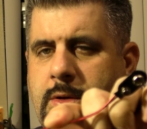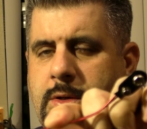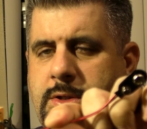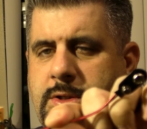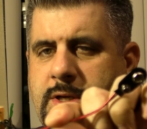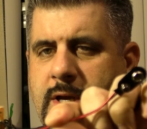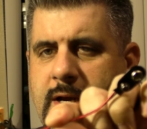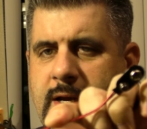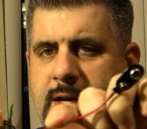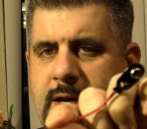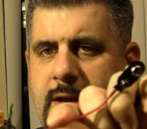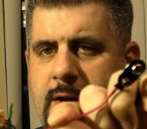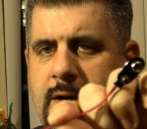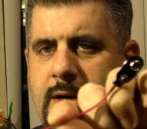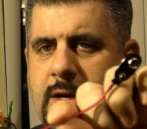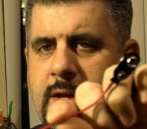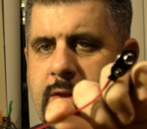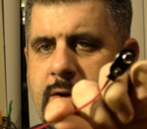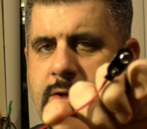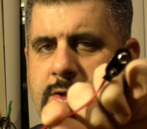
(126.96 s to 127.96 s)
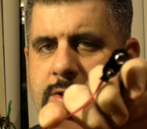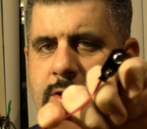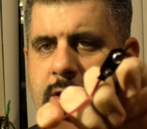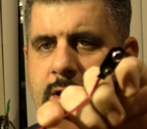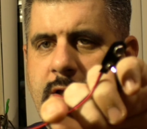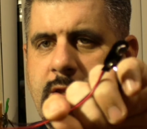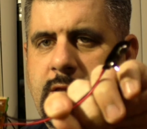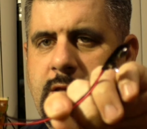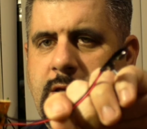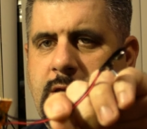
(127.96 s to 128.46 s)
checking out another
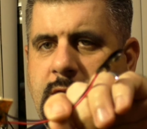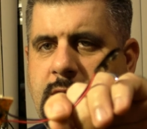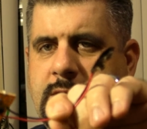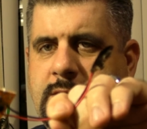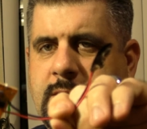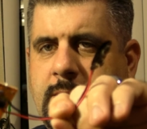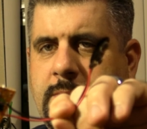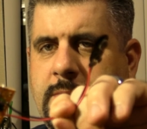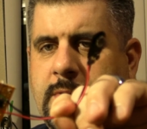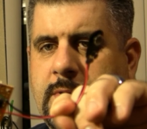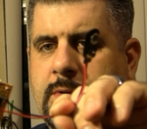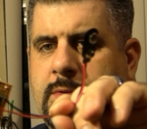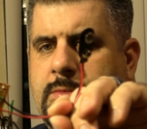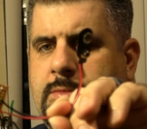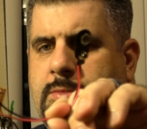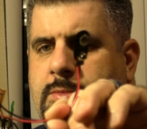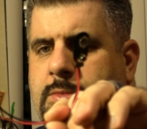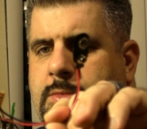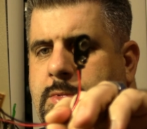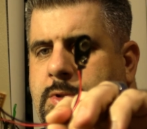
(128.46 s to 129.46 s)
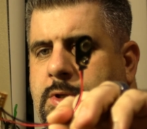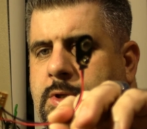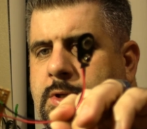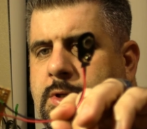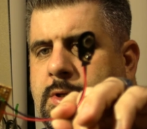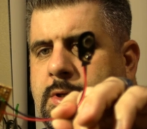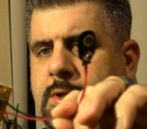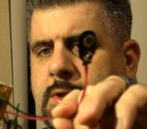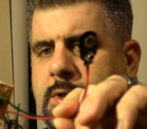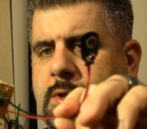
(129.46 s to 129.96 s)
circuit that needs something.
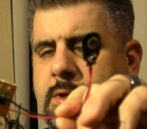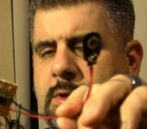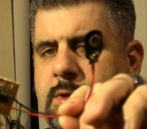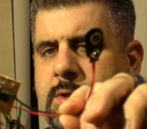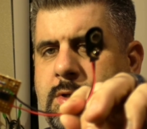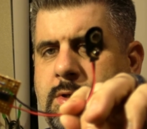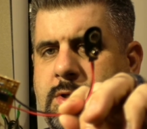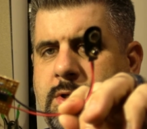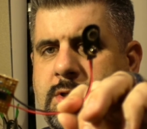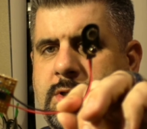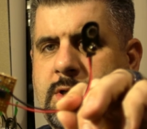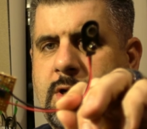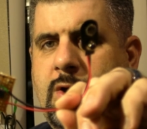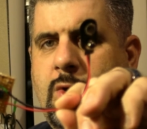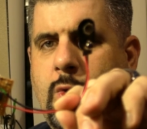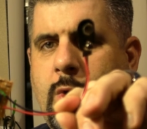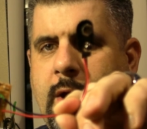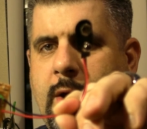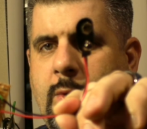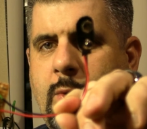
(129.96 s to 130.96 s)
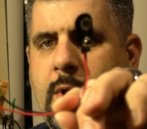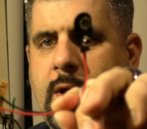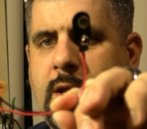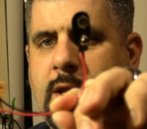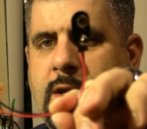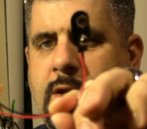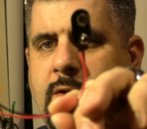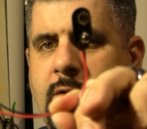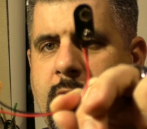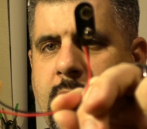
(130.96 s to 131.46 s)
Just a quick way to
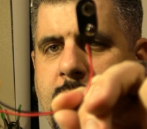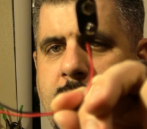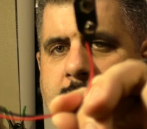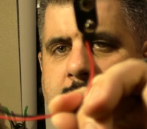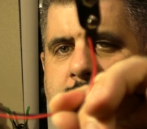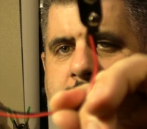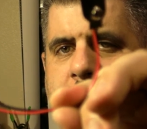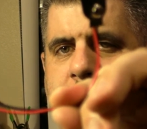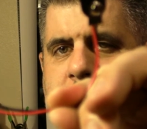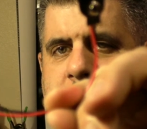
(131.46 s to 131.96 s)
do it. Let's